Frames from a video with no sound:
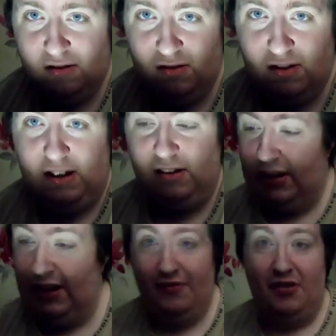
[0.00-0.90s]
There you go, you
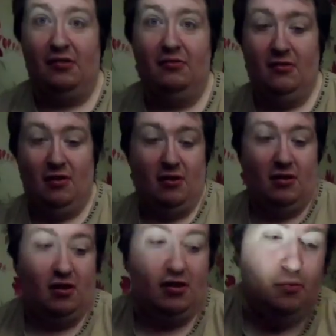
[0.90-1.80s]
have to do.
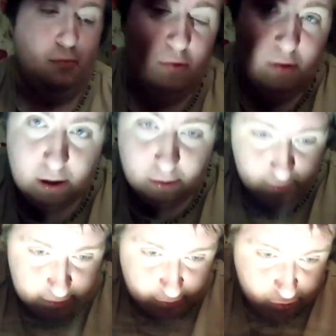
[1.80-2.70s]
Got no, hang on, it's
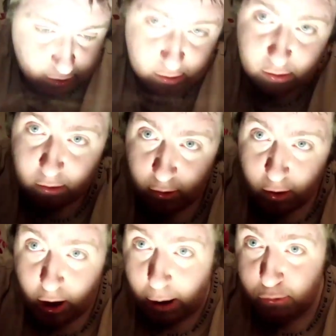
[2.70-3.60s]
not good one.
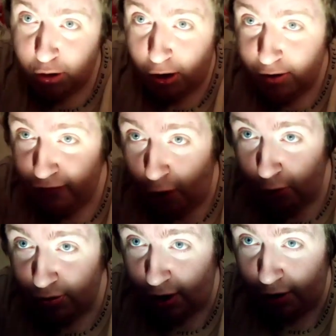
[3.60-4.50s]
I'm trying to
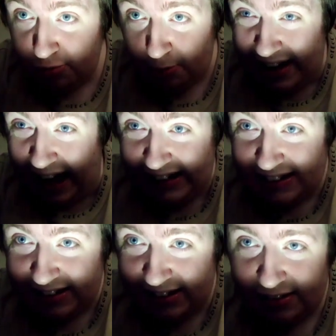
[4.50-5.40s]
focus on some
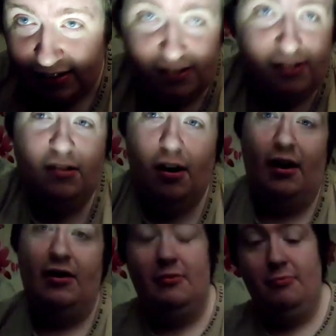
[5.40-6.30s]
light.
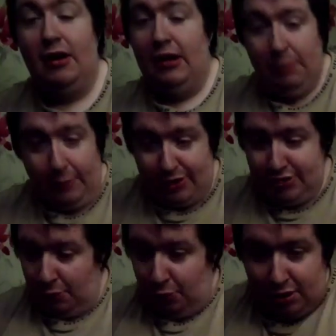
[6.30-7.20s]
What's it,
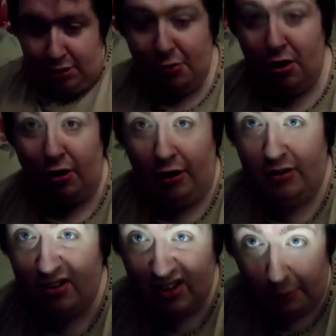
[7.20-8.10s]
John? Why don't you put a lot on?
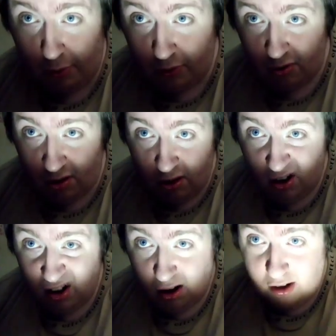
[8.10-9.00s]
Symbols.
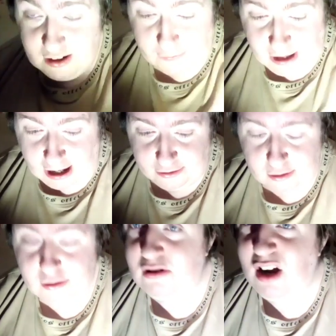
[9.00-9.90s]
Same in the house or
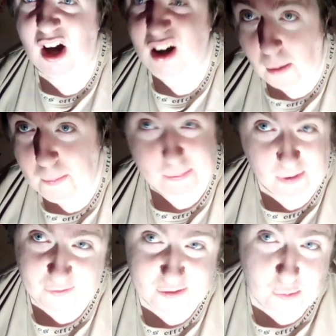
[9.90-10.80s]
something? No, I can't be bothered to